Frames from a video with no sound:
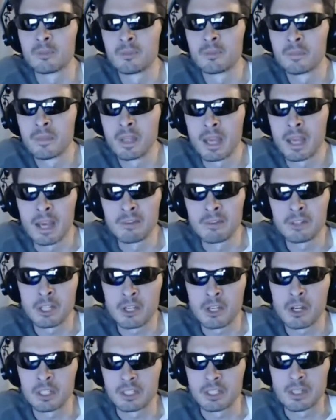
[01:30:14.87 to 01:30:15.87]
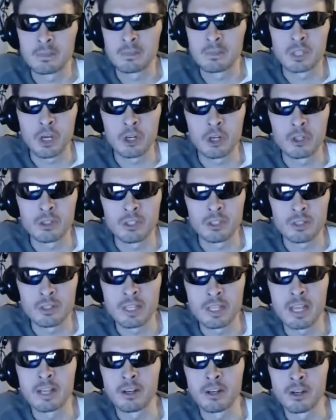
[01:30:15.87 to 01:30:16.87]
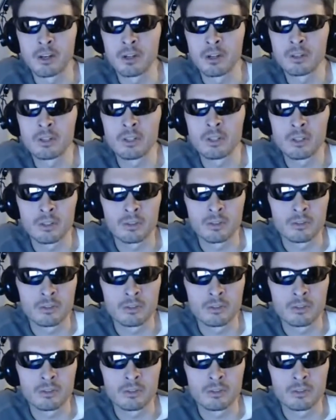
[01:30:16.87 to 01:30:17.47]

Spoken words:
Having to cut them turns and get your